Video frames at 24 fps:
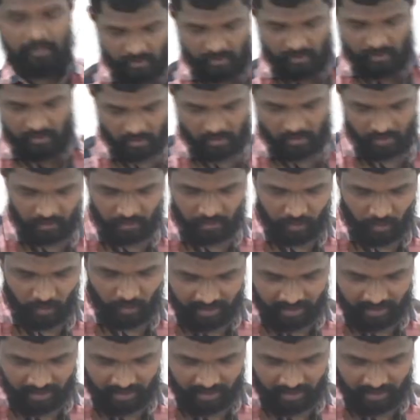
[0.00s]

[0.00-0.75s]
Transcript: So you know